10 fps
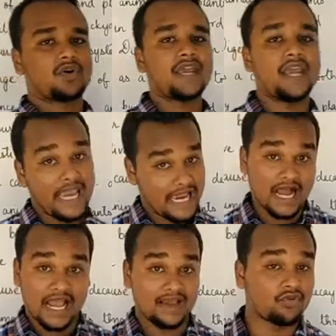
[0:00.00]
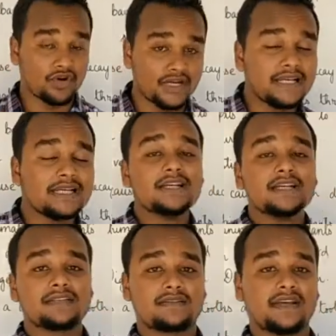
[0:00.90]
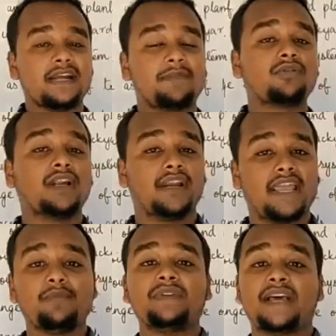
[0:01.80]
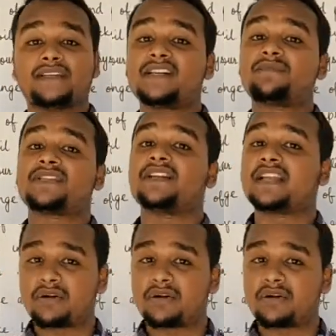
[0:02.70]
Okay, I have already said about the name of the acid present in